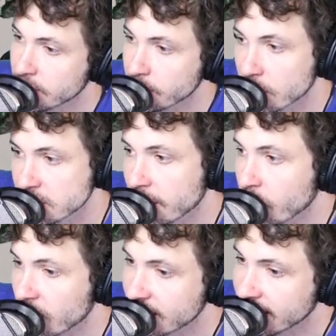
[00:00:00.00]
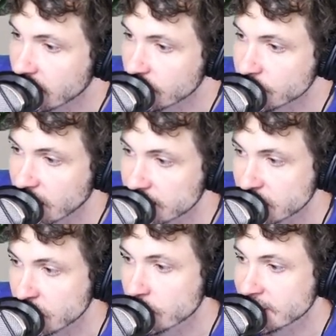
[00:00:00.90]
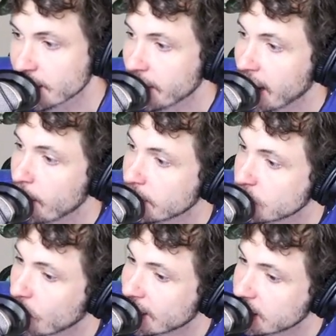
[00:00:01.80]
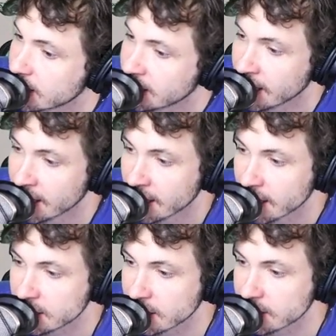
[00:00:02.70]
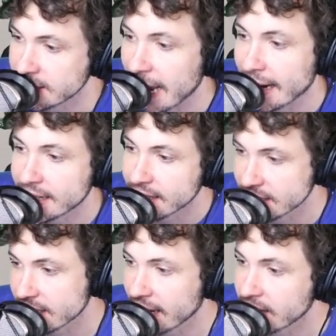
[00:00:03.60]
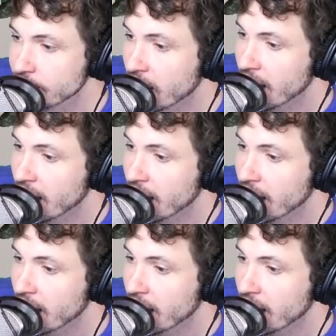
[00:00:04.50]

but most of them wanted to kill themselves as soon as they became directors. It's so sad as a kid.